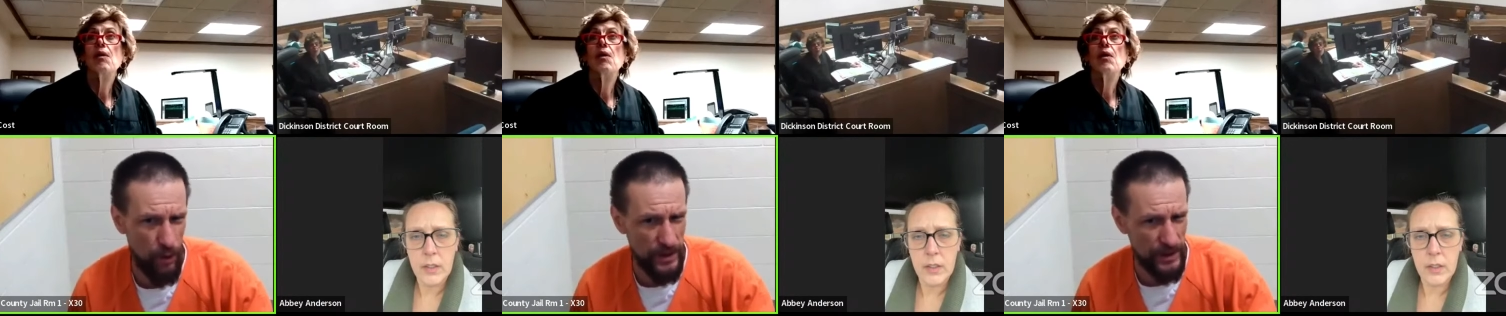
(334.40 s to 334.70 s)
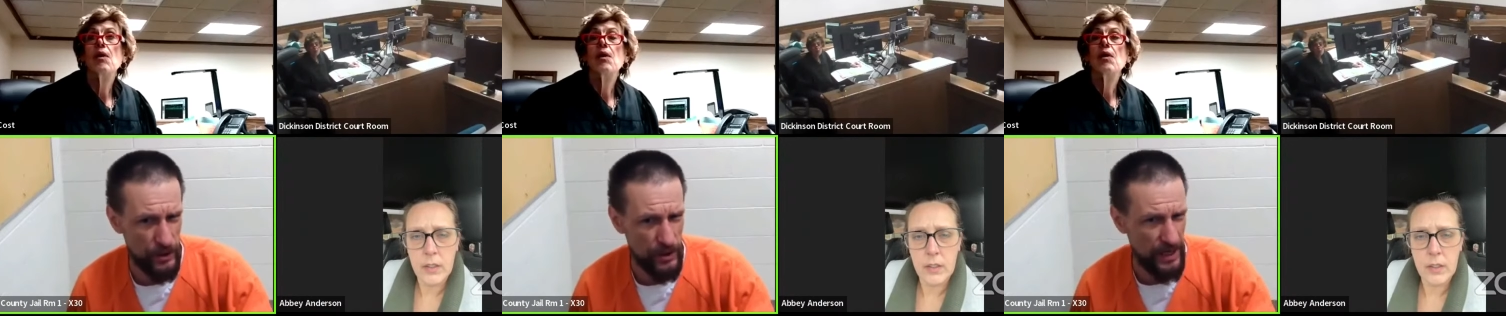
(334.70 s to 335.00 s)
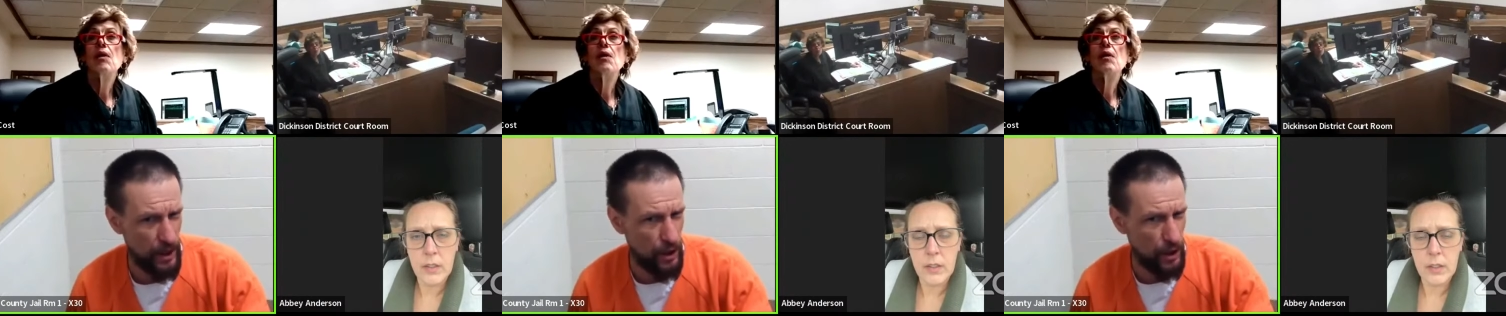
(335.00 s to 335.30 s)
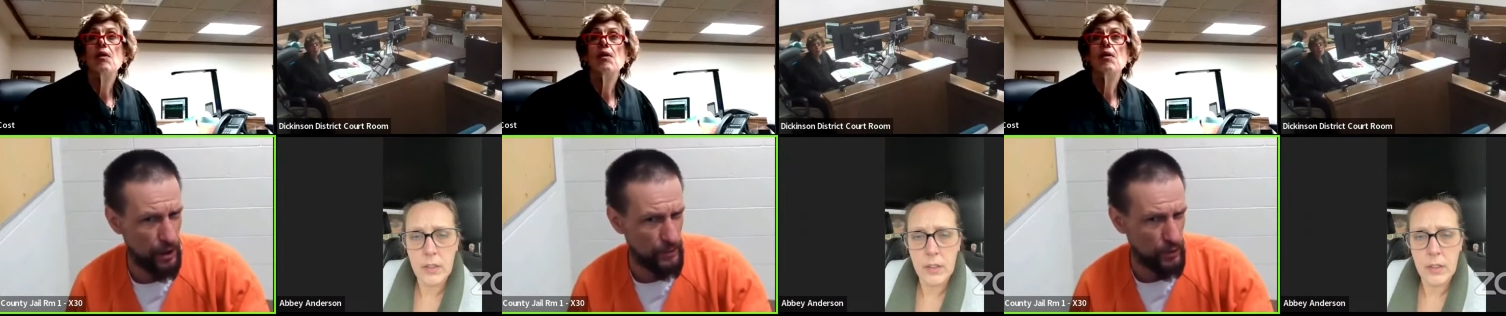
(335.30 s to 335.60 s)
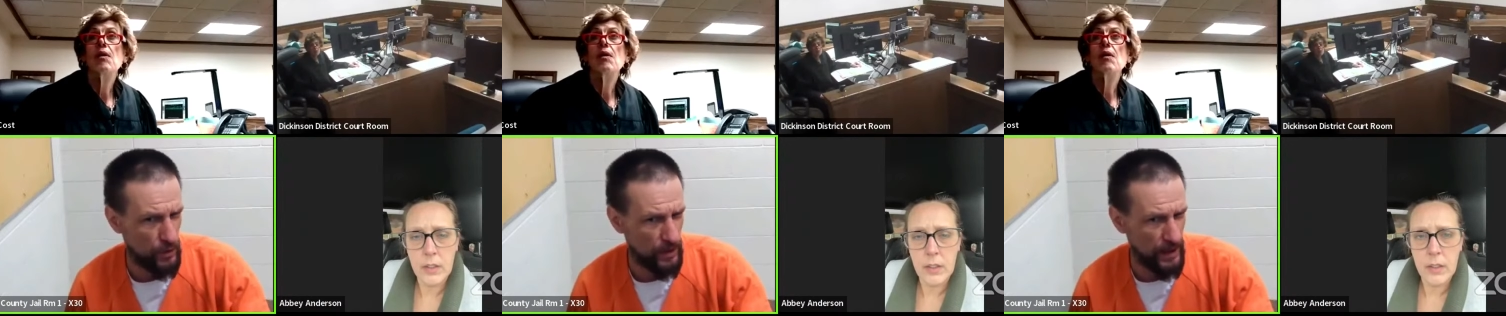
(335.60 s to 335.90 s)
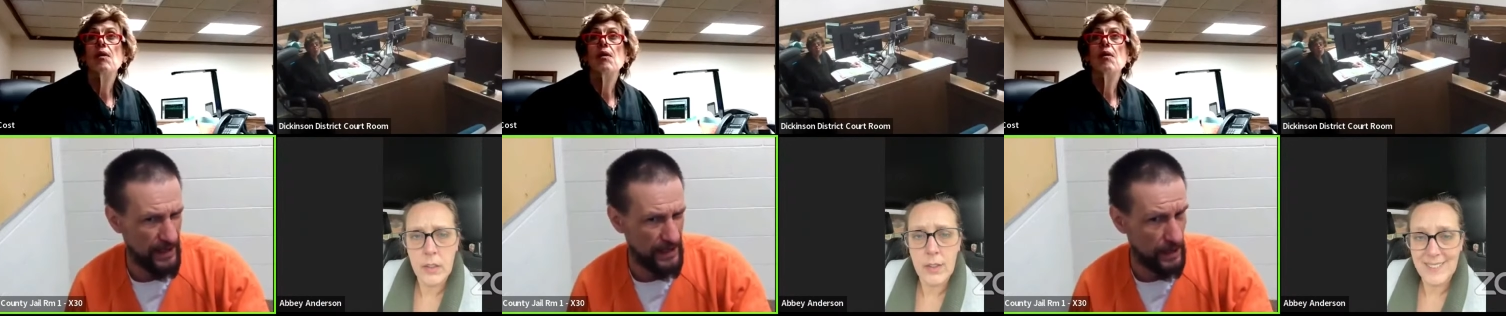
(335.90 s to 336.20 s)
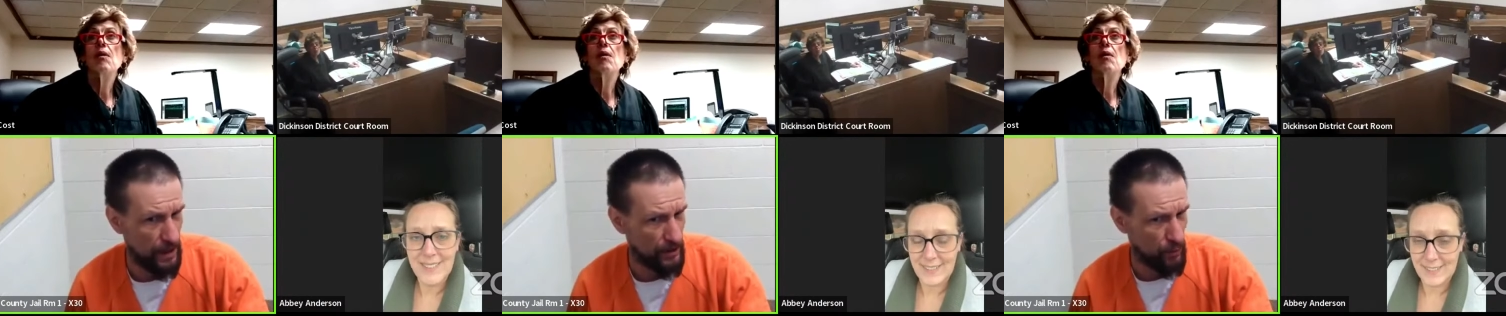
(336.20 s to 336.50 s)
Speaker 1: like I wasn't trying to harm you
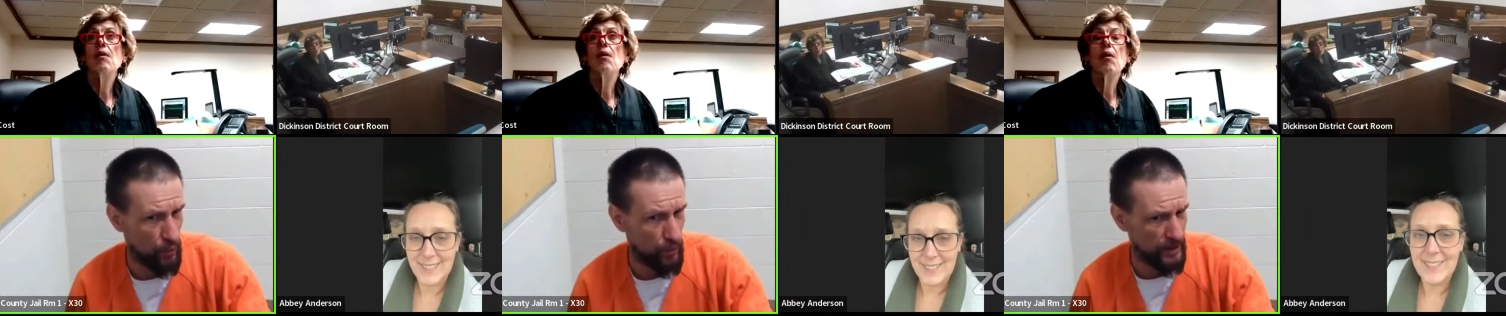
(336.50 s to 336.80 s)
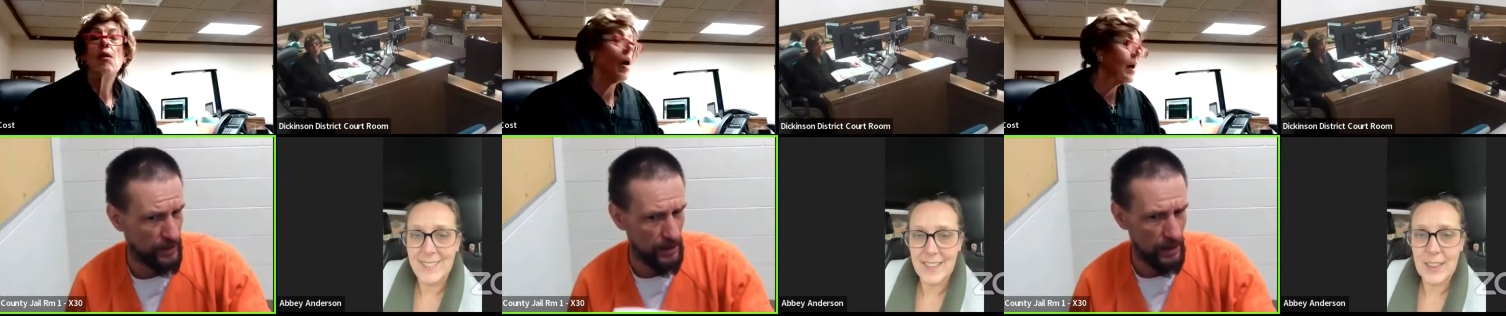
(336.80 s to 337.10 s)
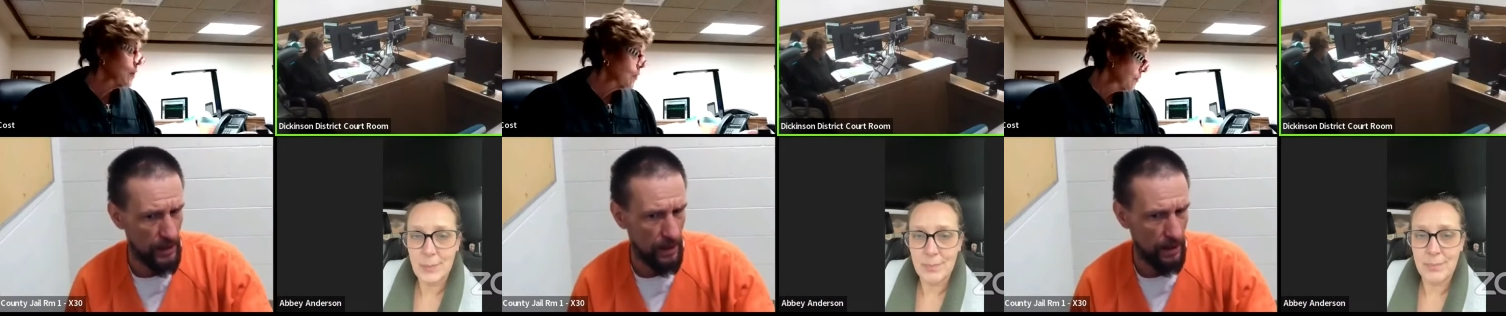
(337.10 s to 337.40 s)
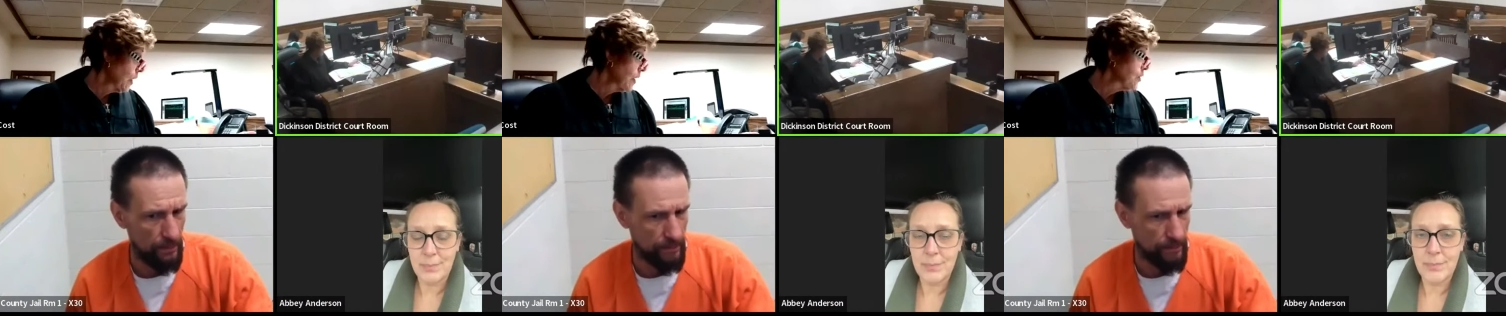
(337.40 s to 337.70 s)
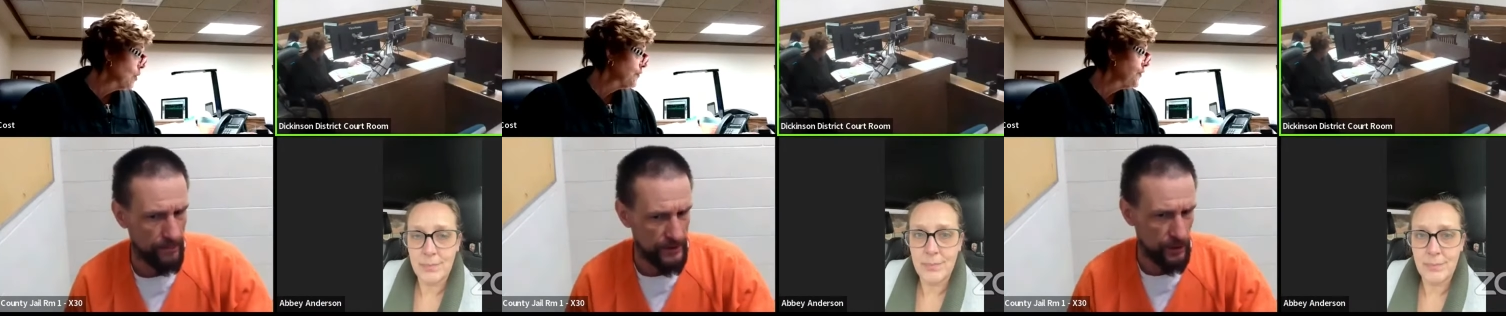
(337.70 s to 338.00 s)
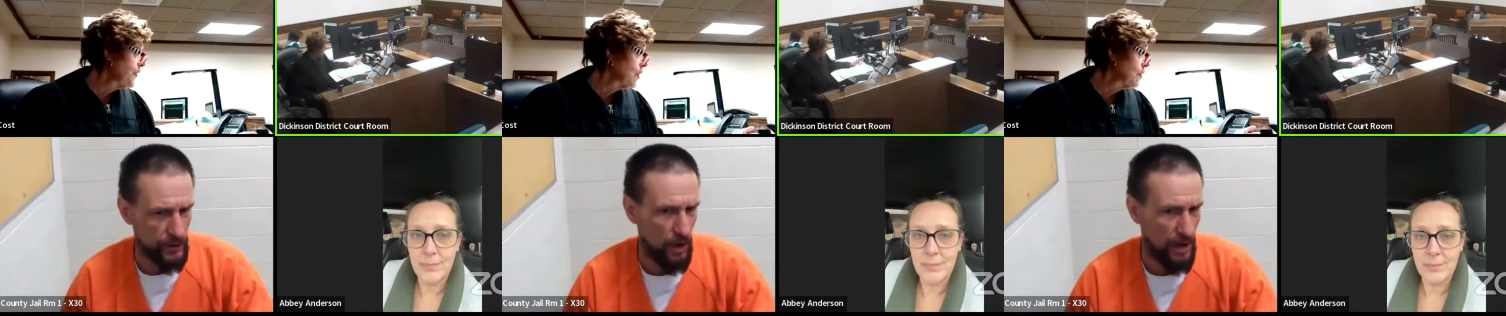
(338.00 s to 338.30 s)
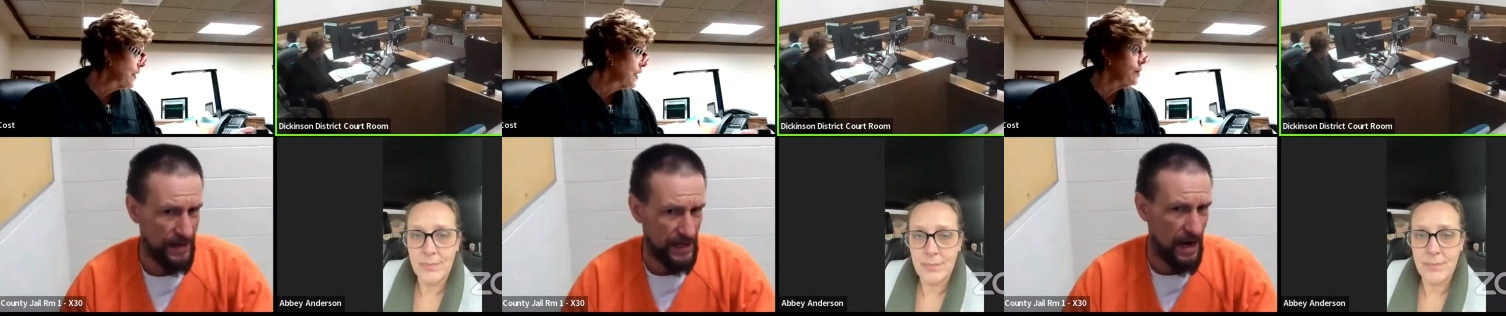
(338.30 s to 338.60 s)
or any other woman. Well, I don't. Um, I don't do
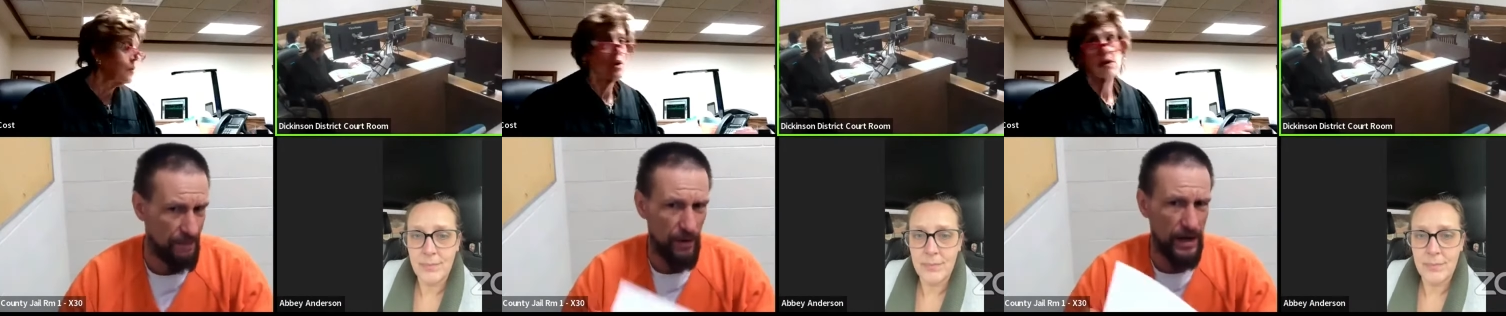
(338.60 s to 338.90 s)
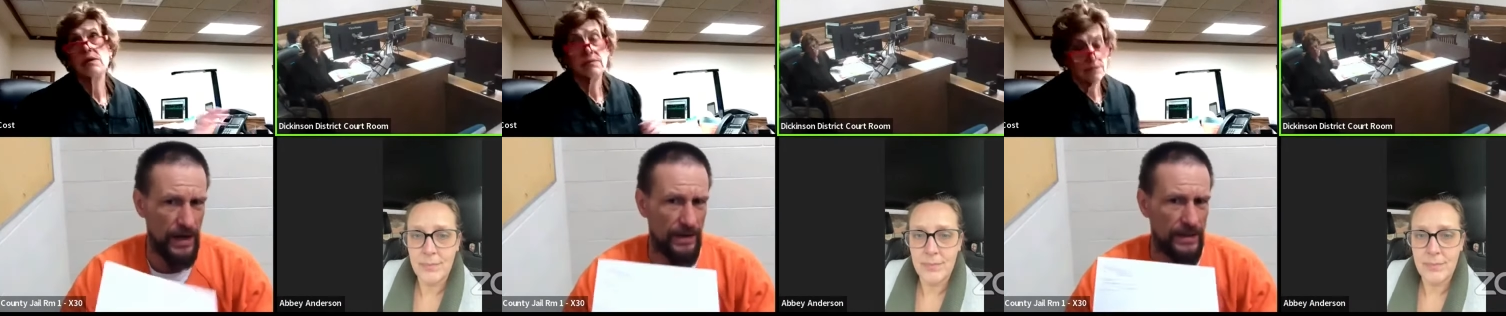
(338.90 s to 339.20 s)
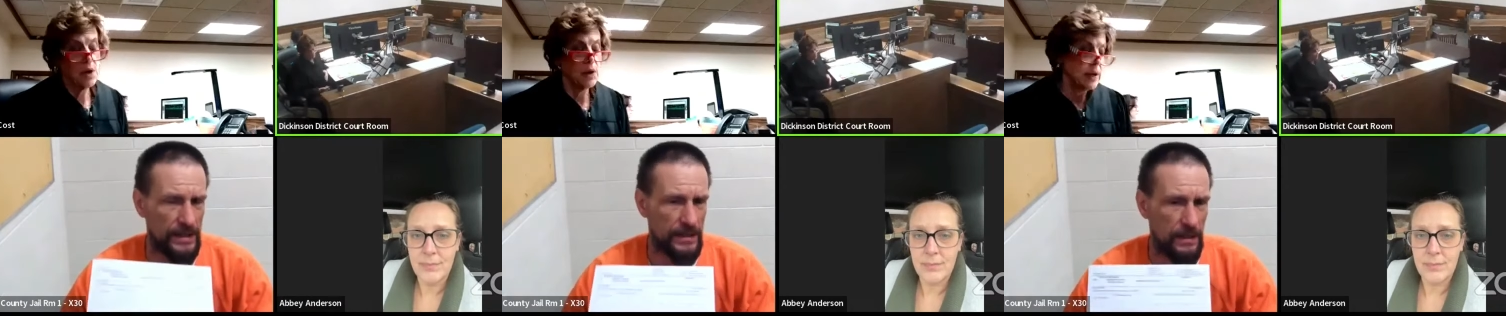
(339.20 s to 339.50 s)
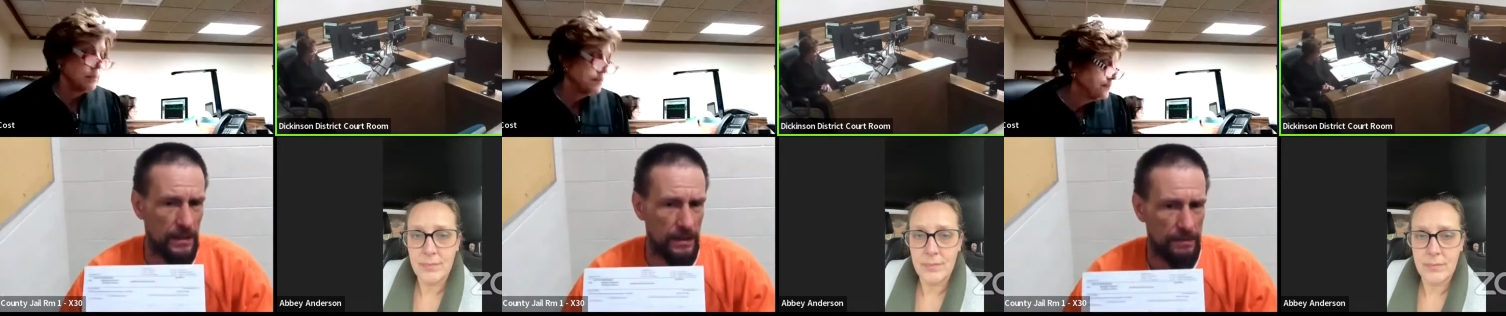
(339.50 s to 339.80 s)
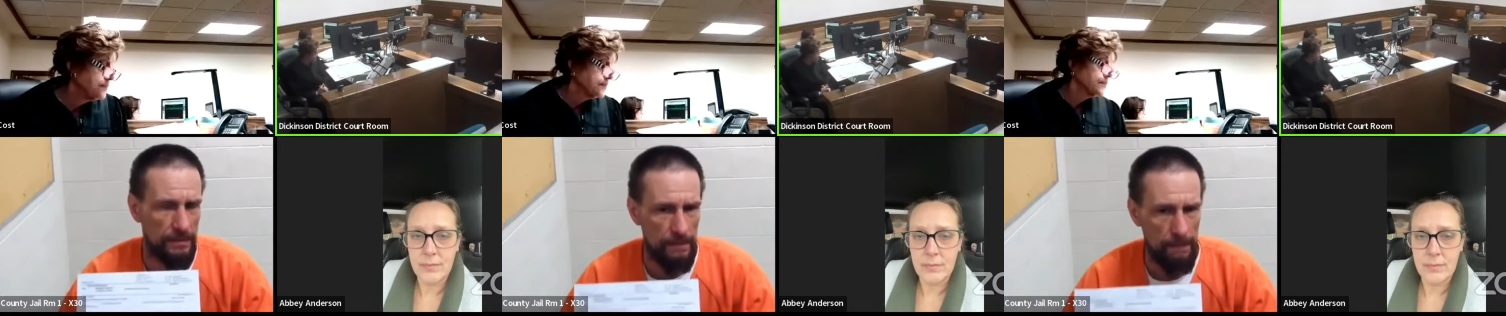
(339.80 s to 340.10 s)
feel that. You, go ahead.